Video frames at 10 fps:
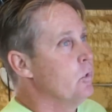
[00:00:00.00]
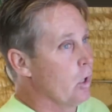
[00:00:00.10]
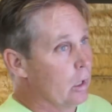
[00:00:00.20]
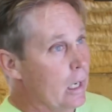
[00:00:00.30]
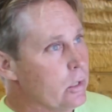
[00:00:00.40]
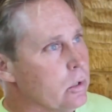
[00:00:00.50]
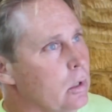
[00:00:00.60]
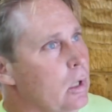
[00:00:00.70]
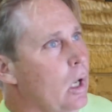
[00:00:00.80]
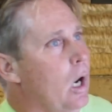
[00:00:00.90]
Sorry guys.
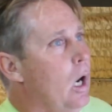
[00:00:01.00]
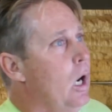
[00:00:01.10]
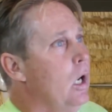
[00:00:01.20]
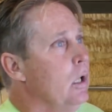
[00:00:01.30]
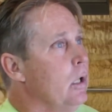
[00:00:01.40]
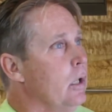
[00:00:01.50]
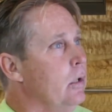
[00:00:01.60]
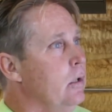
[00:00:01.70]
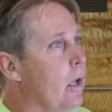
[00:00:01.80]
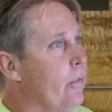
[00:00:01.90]

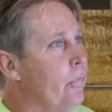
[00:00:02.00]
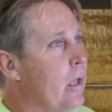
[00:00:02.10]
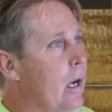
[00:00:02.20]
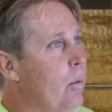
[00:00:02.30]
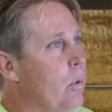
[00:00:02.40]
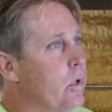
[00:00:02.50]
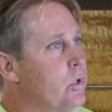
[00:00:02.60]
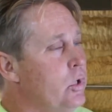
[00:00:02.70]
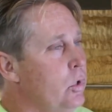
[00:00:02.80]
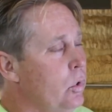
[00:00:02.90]
Another thing I want
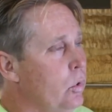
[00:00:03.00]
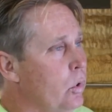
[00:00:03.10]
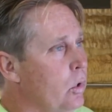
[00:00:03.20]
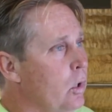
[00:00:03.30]
to